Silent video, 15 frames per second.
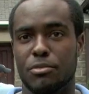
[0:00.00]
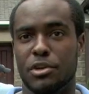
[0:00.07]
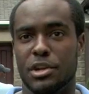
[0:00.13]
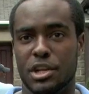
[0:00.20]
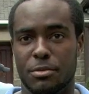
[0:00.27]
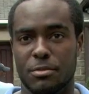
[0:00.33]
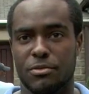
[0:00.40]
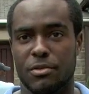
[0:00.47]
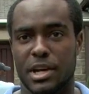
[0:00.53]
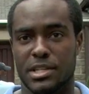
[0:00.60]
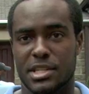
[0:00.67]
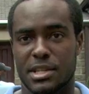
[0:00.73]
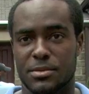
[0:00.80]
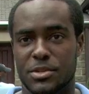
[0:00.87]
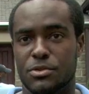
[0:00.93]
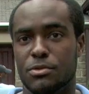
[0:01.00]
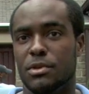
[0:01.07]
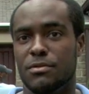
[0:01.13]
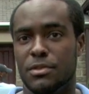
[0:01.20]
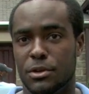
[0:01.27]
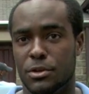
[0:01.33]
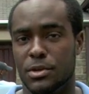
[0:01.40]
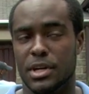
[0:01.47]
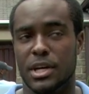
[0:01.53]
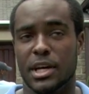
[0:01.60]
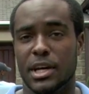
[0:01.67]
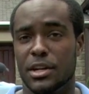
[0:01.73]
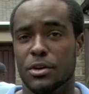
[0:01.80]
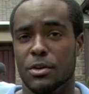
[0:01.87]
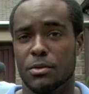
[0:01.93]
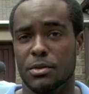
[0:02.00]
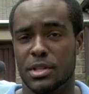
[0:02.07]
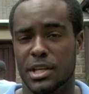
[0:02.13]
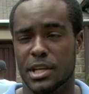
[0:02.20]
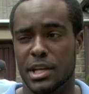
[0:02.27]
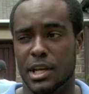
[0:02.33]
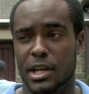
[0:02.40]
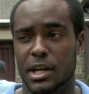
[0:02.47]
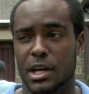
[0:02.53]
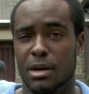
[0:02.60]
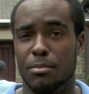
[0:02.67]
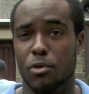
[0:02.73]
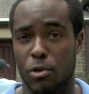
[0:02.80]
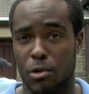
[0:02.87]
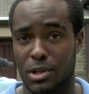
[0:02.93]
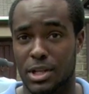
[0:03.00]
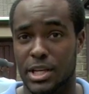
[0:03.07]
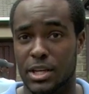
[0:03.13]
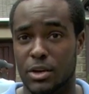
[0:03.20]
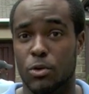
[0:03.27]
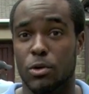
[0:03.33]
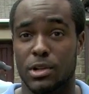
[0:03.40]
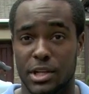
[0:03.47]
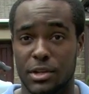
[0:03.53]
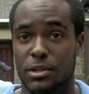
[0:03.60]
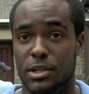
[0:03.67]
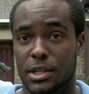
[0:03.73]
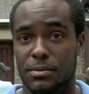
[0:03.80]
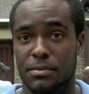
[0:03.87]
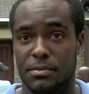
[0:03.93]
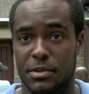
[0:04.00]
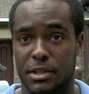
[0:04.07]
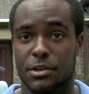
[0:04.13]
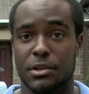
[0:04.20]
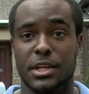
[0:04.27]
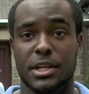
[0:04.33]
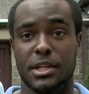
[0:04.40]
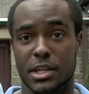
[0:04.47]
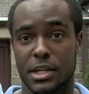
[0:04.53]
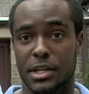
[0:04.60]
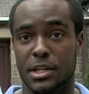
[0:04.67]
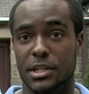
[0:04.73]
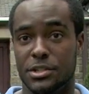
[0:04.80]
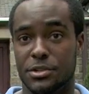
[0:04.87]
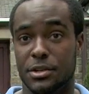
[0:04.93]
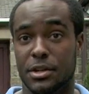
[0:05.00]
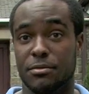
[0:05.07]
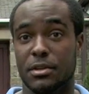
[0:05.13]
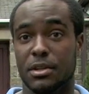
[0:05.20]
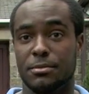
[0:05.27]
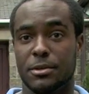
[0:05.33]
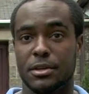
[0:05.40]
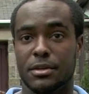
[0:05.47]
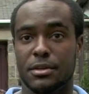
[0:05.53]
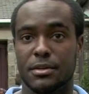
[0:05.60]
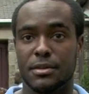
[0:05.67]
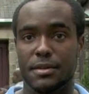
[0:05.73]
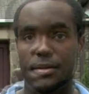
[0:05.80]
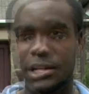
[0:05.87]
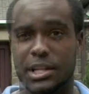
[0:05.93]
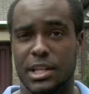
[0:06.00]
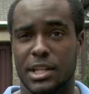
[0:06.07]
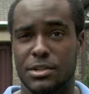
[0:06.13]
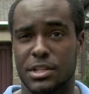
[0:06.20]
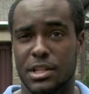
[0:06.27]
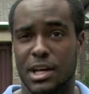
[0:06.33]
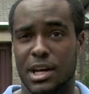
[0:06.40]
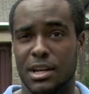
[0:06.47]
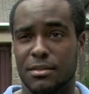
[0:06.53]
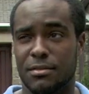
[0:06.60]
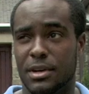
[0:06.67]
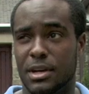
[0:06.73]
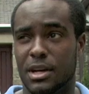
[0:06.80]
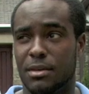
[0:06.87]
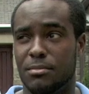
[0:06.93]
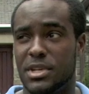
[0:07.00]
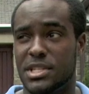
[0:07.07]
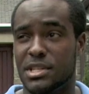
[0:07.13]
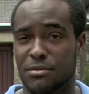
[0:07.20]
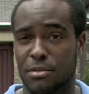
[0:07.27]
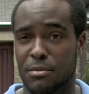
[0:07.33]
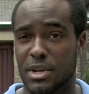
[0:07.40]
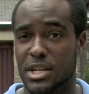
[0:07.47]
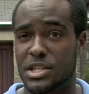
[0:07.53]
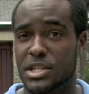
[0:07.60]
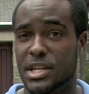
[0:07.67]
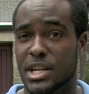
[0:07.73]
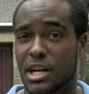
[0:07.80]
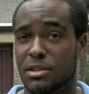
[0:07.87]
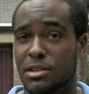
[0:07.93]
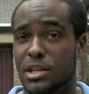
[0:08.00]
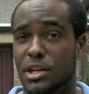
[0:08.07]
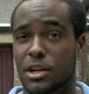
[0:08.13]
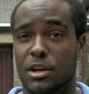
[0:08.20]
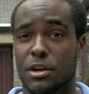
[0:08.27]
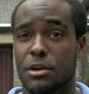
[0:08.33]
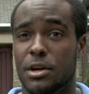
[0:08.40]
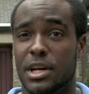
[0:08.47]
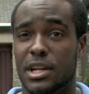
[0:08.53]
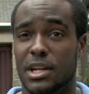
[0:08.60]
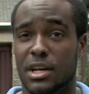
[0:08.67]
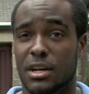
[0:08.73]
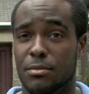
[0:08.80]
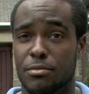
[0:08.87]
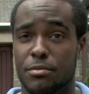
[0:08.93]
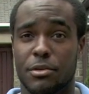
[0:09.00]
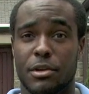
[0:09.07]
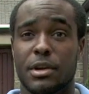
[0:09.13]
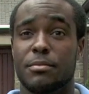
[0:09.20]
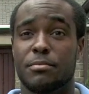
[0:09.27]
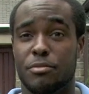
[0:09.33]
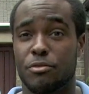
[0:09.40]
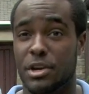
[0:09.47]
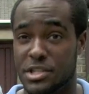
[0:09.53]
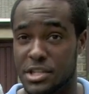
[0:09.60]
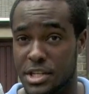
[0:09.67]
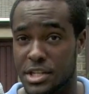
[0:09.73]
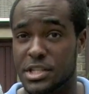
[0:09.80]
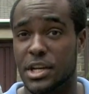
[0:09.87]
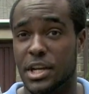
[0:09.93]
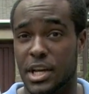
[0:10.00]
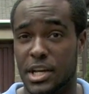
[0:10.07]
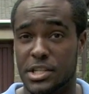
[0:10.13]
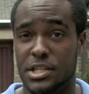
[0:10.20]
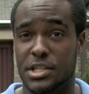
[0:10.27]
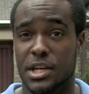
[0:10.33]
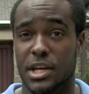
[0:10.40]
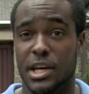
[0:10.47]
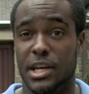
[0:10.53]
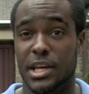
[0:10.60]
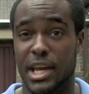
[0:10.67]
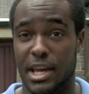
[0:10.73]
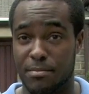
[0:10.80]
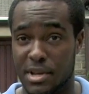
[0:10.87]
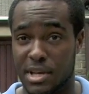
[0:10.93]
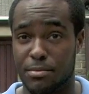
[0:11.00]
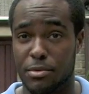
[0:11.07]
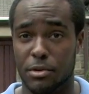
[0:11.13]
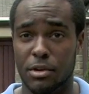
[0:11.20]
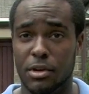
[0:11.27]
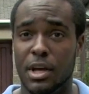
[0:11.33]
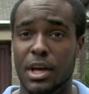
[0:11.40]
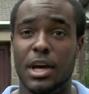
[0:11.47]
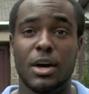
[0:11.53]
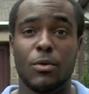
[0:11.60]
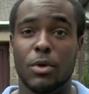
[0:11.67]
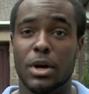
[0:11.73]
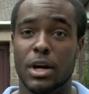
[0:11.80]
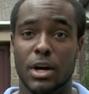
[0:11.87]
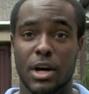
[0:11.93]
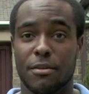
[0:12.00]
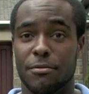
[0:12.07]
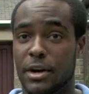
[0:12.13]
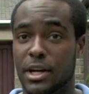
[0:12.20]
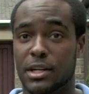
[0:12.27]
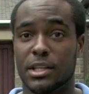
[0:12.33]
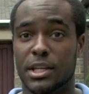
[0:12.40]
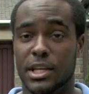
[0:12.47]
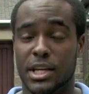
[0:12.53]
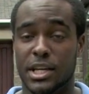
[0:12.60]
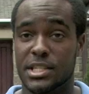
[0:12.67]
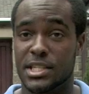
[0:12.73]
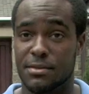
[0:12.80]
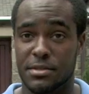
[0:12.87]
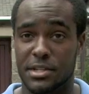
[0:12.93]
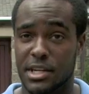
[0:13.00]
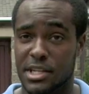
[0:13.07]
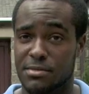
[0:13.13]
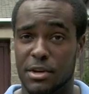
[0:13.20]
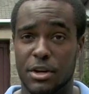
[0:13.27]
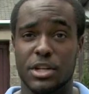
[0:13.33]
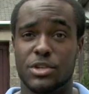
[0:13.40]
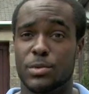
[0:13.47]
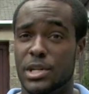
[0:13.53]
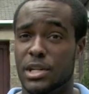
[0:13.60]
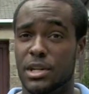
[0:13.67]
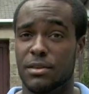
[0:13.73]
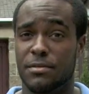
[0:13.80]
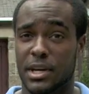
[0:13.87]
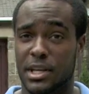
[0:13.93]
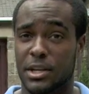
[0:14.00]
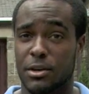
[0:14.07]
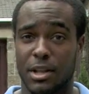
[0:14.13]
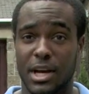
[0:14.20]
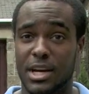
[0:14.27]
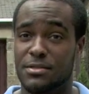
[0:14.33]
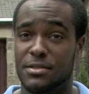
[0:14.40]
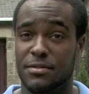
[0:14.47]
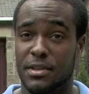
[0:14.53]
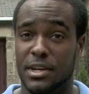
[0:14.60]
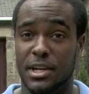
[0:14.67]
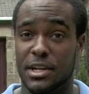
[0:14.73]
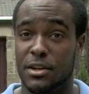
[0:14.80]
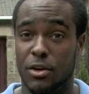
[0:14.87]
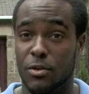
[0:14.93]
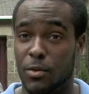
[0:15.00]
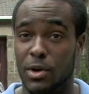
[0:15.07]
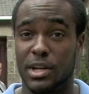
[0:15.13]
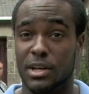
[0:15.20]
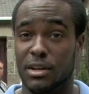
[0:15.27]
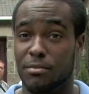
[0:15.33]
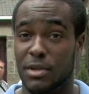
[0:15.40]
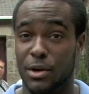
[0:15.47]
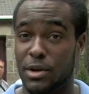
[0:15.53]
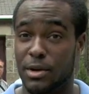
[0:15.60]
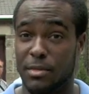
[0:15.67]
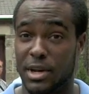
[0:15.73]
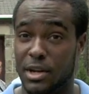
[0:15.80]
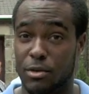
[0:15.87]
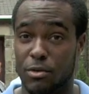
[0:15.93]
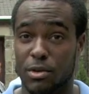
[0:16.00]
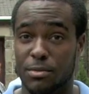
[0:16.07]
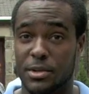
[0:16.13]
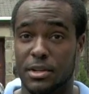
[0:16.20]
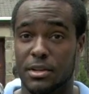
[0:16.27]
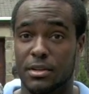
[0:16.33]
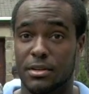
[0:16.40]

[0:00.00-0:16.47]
put human rights up to a vote, I don't think, uh, morally or legally, clearly, in the uh, District of Columbia. I think there's a lot of uh, misinformation out there and uh, pre prejudice against uh, gay people, where, uh, frankly, same-sex marriage wouldn't affect their lives if they don't want to marry a man or a woman.